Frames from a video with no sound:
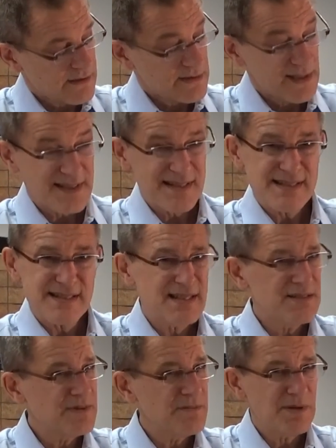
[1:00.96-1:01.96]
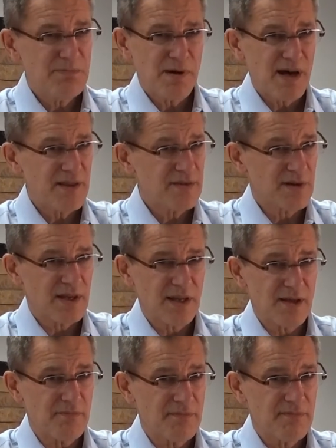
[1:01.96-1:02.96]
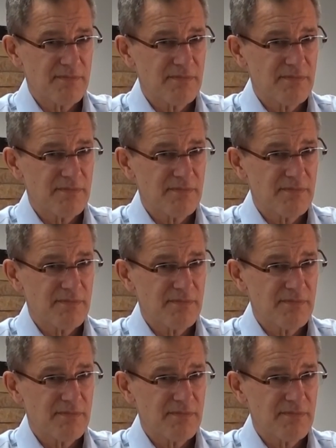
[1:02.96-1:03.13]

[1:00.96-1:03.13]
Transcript: Doesn't seem to be bothering him.